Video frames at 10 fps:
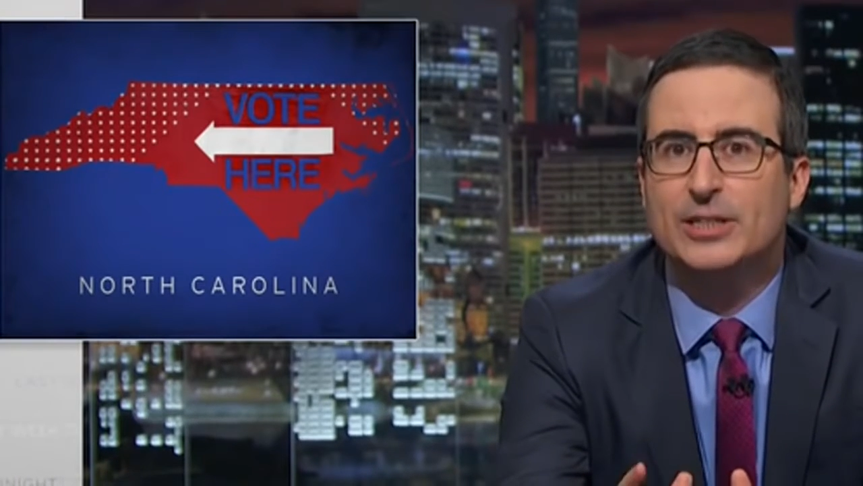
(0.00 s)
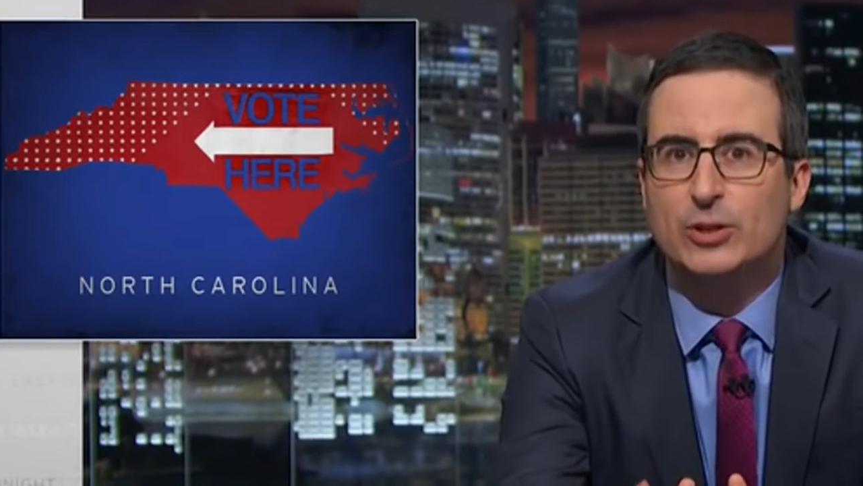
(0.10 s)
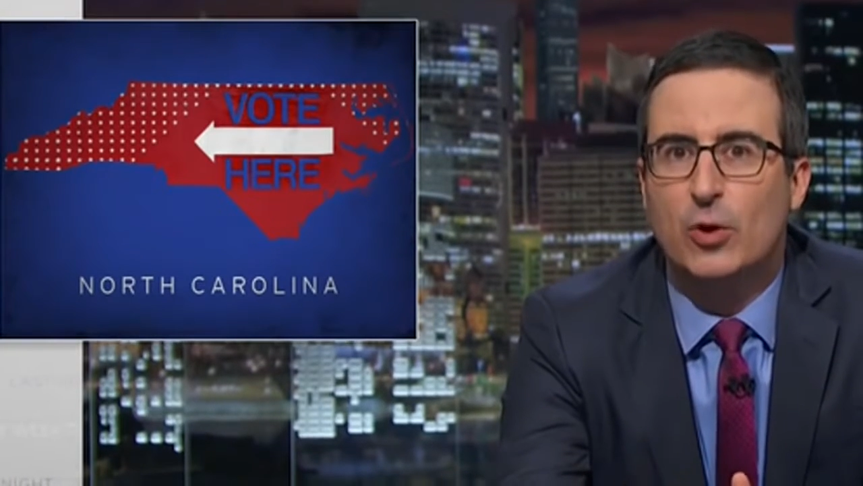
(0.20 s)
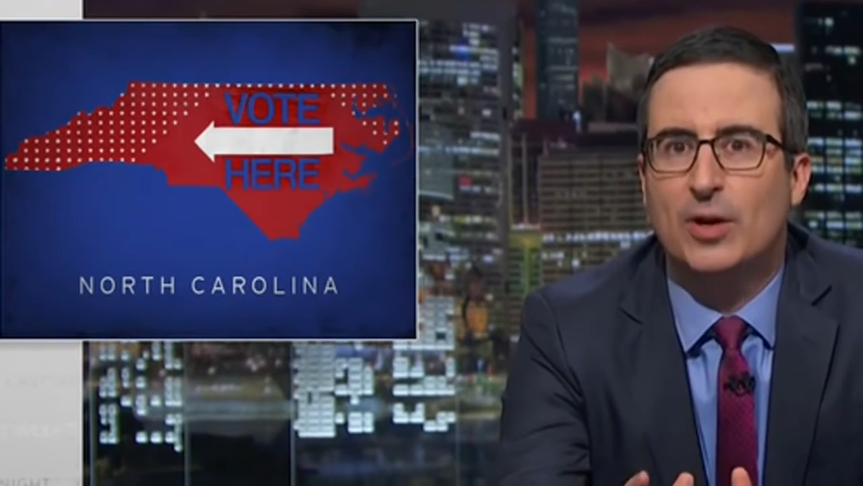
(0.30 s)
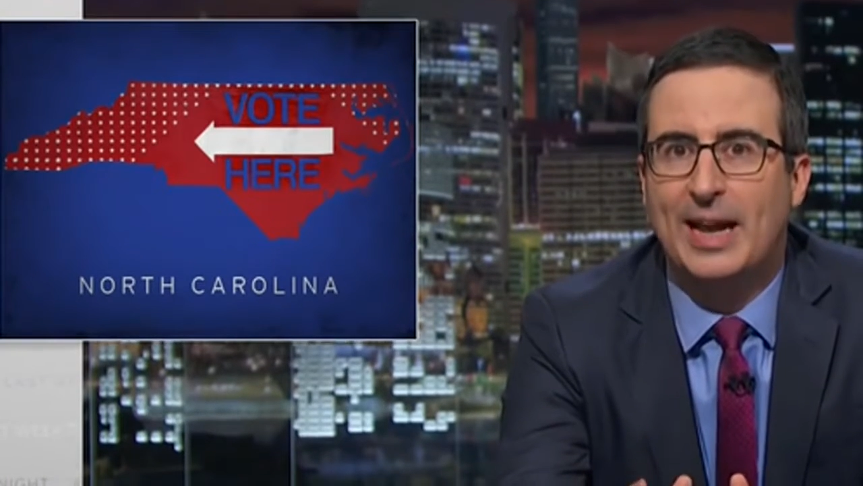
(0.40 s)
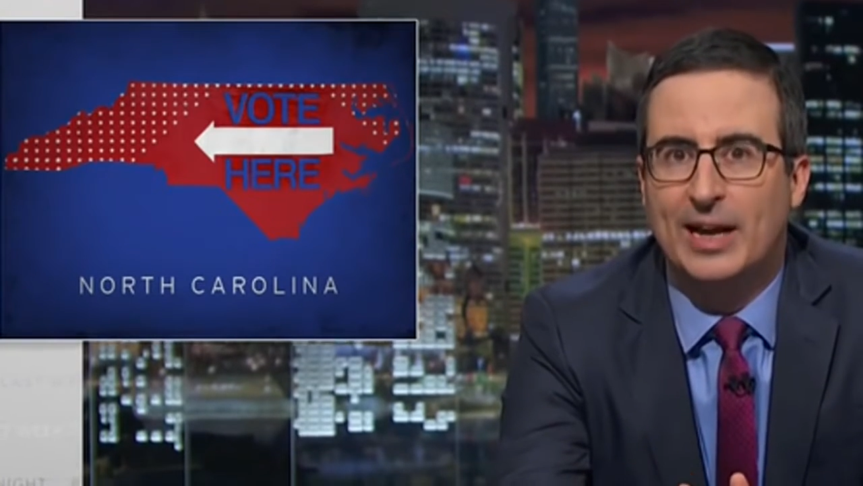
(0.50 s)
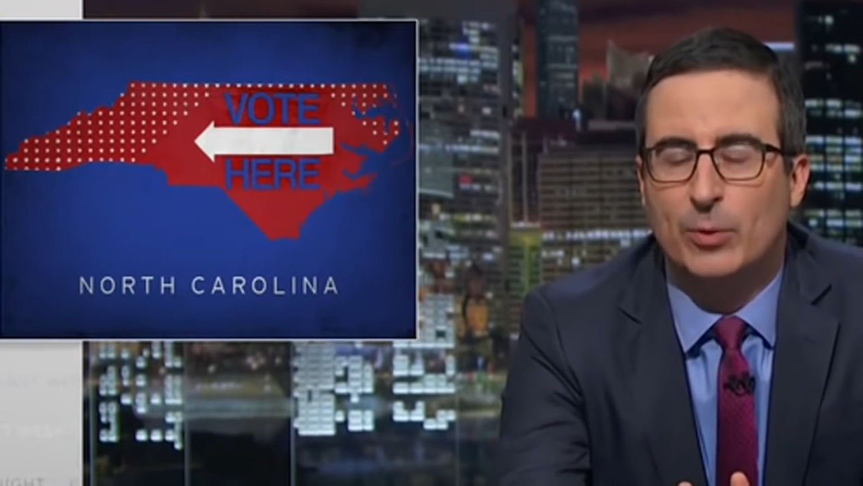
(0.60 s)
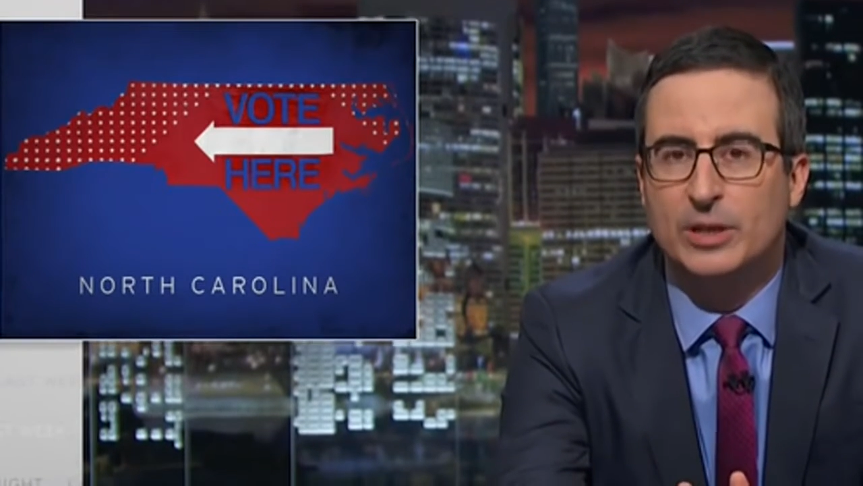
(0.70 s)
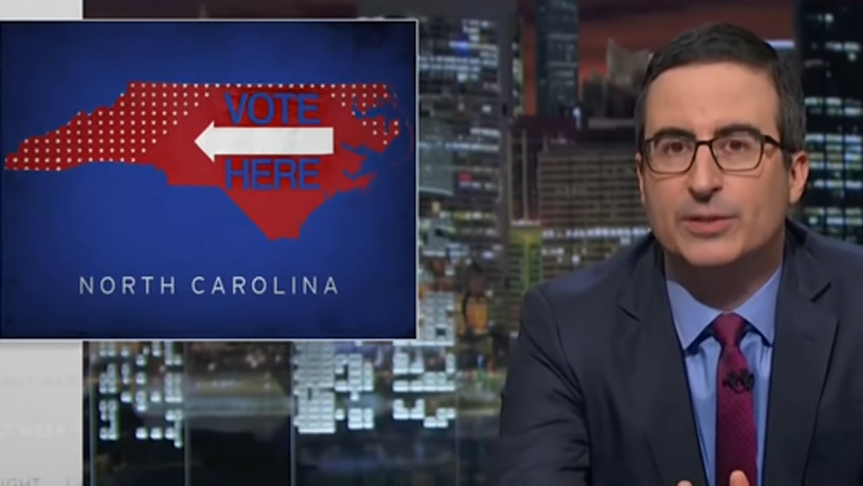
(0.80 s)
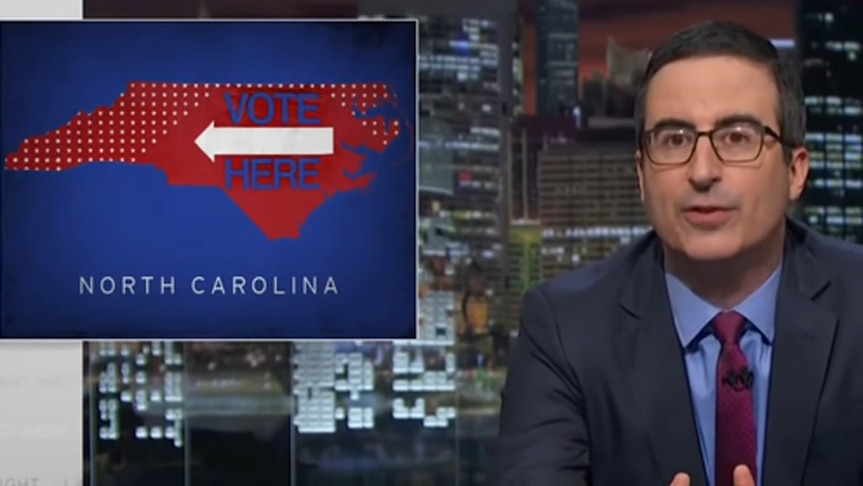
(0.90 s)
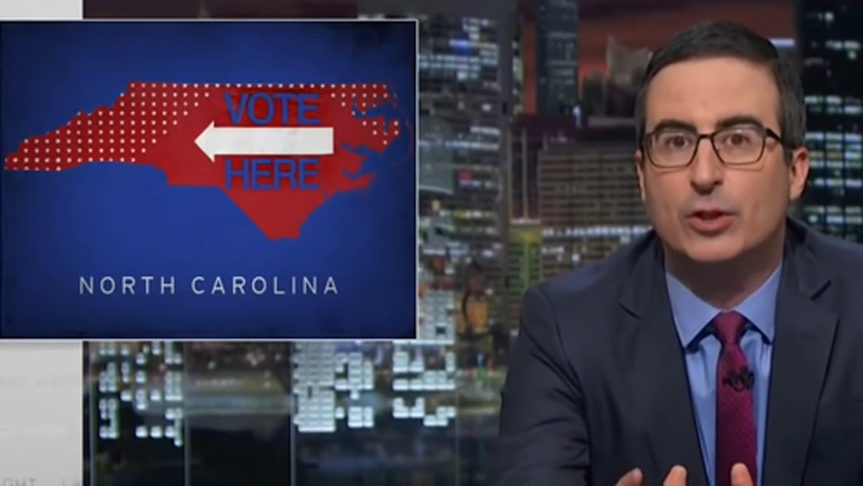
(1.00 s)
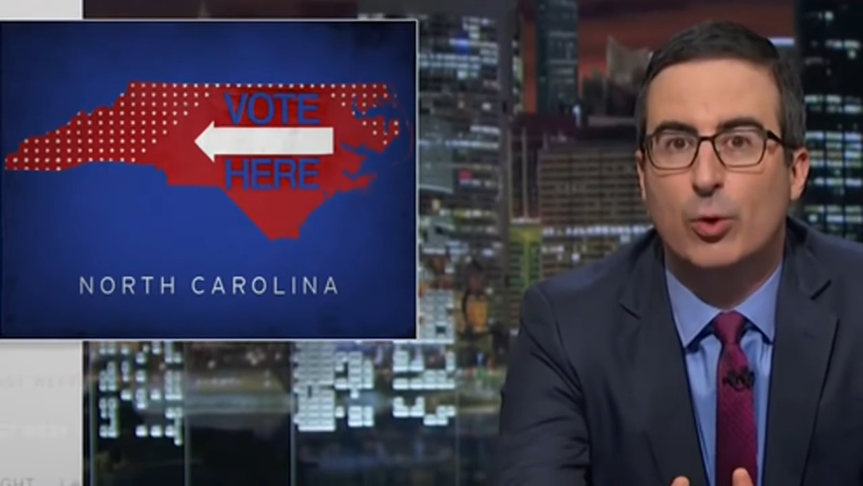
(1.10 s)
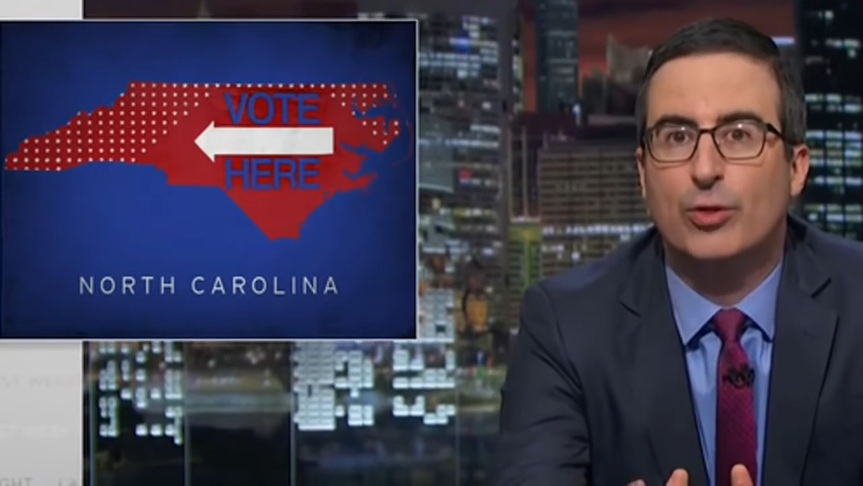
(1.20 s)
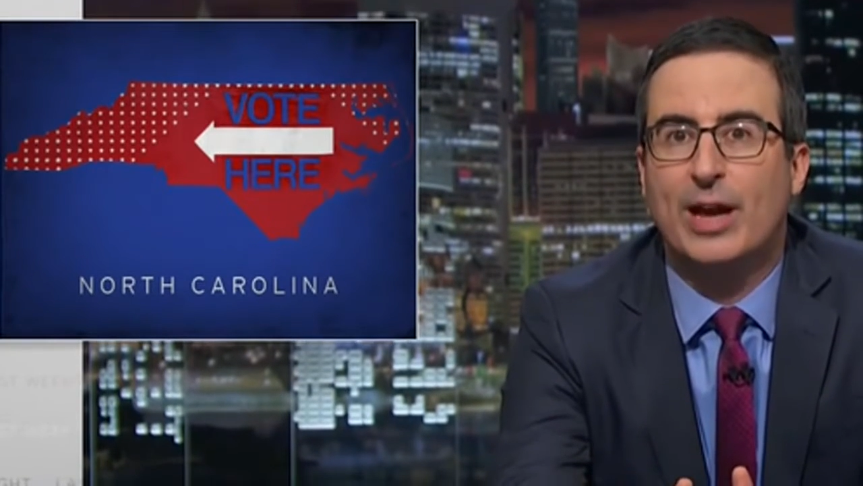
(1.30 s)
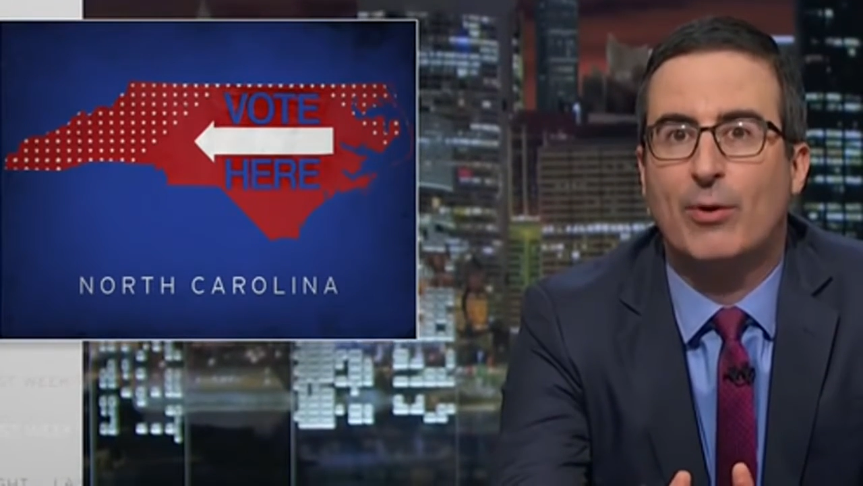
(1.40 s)
strong language for
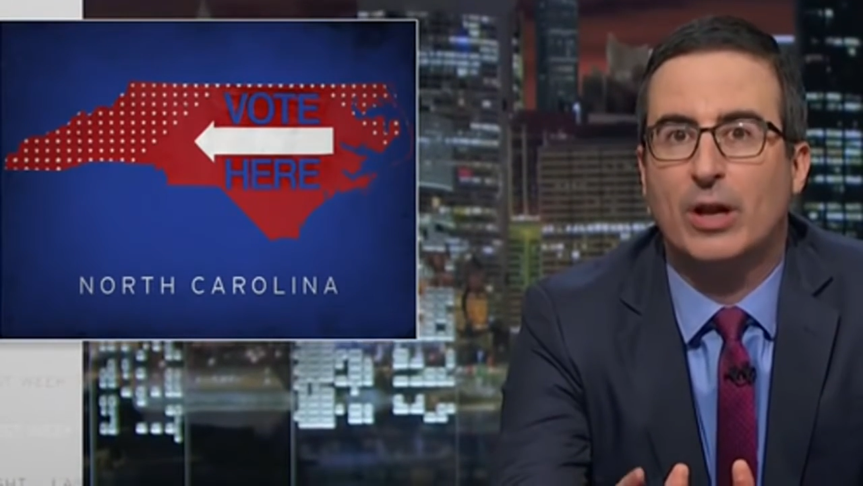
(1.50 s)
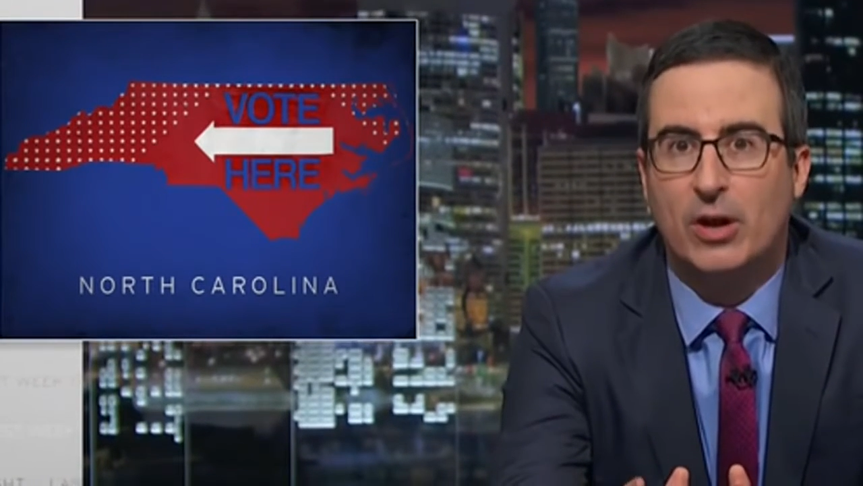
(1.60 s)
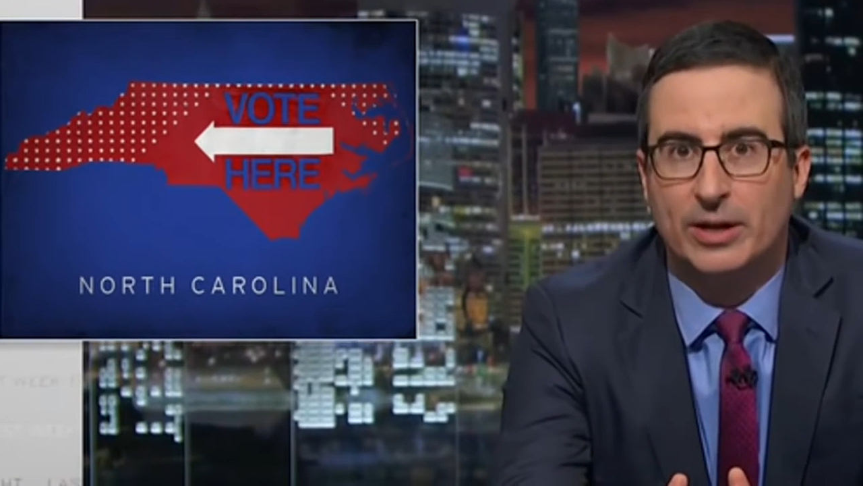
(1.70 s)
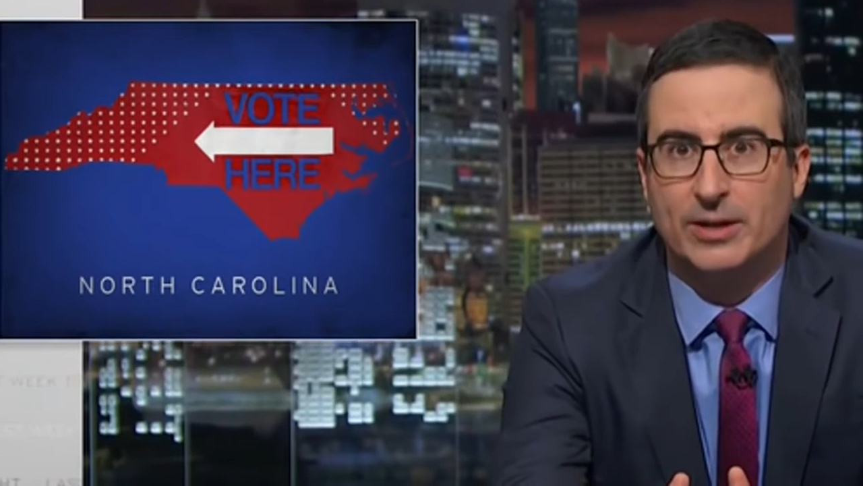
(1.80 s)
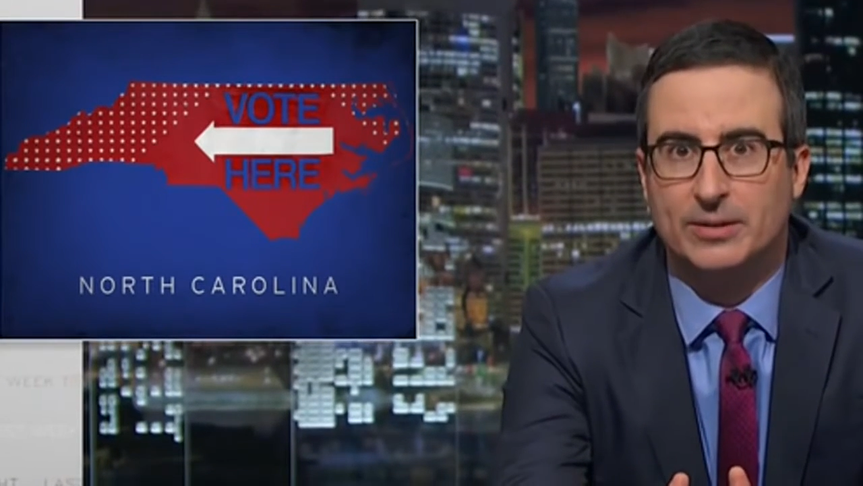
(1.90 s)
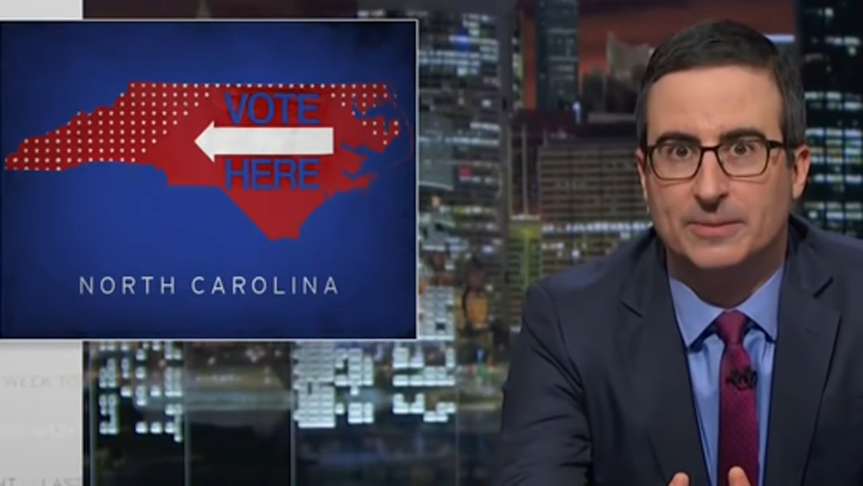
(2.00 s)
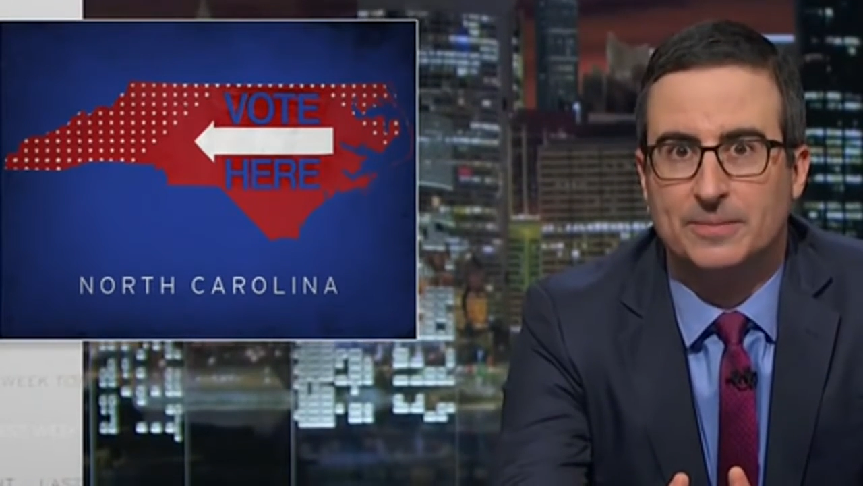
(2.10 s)
North Carolina.